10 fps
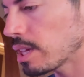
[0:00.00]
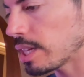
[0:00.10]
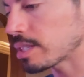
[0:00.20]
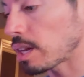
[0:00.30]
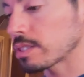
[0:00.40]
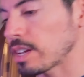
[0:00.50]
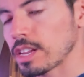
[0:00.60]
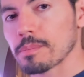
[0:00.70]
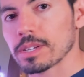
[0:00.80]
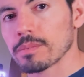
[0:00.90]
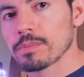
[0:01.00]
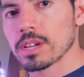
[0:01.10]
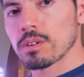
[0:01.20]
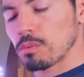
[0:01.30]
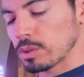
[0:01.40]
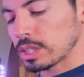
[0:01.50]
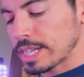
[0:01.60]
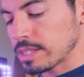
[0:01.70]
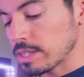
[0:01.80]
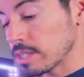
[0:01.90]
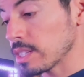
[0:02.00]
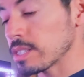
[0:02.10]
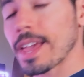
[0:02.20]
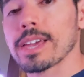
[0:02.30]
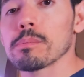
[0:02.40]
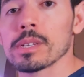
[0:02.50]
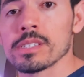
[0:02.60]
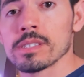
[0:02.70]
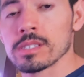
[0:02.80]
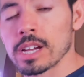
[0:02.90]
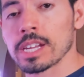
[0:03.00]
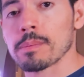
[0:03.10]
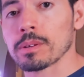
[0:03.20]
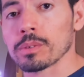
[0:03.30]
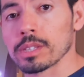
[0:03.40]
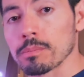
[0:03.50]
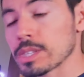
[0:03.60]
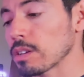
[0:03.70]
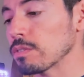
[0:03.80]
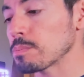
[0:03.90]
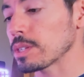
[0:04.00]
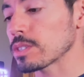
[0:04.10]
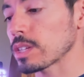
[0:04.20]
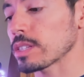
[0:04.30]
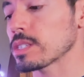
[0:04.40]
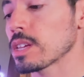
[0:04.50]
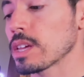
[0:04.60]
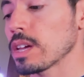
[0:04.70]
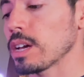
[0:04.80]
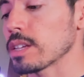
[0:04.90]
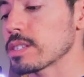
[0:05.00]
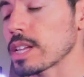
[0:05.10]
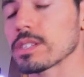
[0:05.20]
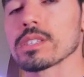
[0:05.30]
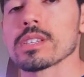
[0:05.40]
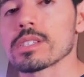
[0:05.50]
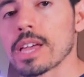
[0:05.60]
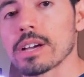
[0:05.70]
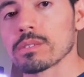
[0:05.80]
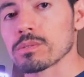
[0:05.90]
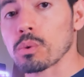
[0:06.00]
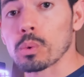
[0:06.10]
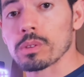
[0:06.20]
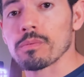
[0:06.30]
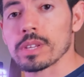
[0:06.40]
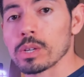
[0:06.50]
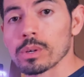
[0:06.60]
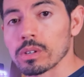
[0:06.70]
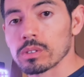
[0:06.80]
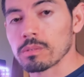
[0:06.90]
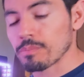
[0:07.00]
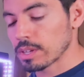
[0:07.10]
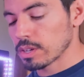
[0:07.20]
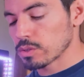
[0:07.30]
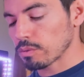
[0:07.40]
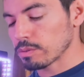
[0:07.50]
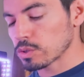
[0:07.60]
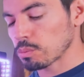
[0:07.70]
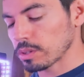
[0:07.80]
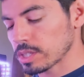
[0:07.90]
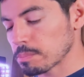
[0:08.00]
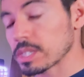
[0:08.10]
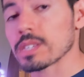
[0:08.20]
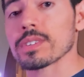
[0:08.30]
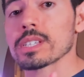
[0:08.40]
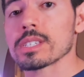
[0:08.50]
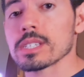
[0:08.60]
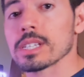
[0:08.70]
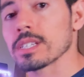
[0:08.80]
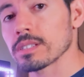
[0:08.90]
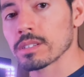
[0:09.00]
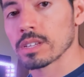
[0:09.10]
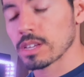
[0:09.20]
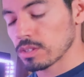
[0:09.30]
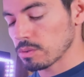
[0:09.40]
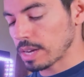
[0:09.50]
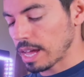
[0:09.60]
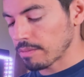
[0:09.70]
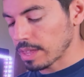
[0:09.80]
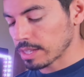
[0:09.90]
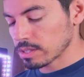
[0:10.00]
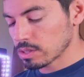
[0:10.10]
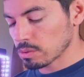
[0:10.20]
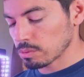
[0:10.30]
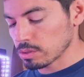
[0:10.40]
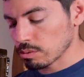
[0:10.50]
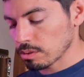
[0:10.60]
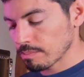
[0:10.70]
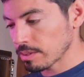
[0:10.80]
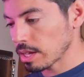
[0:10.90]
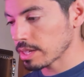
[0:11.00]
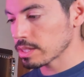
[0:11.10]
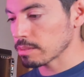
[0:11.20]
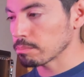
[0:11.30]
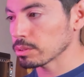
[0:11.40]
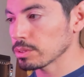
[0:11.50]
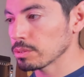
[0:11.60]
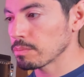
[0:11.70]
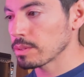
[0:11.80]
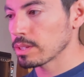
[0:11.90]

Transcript: It's not dynamic. Well, the scenes can be dynamic within themselves, but it's not set to the sound or the video at all. So if you just want a specific scene, you can have that. So we'll do Iceland blue.